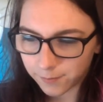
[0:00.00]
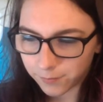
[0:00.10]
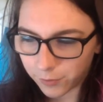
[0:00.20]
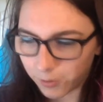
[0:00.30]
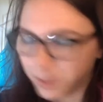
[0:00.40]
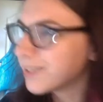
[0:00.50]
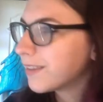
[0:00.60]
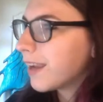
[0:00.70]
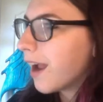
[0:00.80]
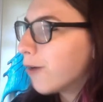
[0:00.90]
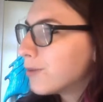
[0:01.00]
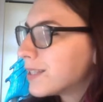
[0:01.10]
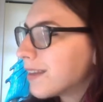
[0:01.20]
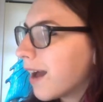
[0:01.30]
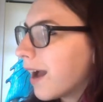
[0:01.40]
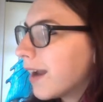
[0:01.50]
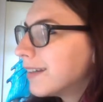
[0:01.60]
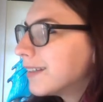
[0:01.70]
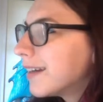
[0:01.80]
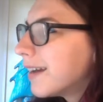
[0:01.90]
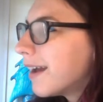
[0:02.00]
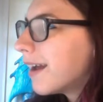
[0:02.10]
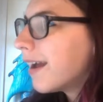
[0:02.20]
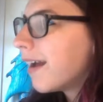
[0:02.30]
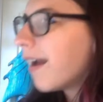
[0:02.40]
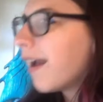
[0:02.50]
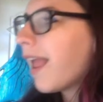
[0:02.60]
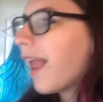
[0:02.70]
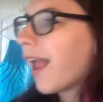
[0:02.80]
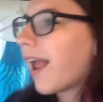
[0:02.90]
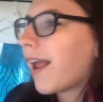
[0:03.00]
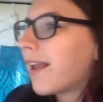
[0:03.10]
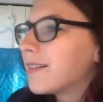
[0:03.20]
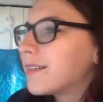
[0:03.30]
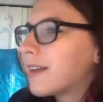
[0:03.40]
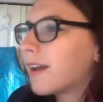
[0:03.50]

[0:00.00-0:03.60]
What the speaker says: the ones on the outside and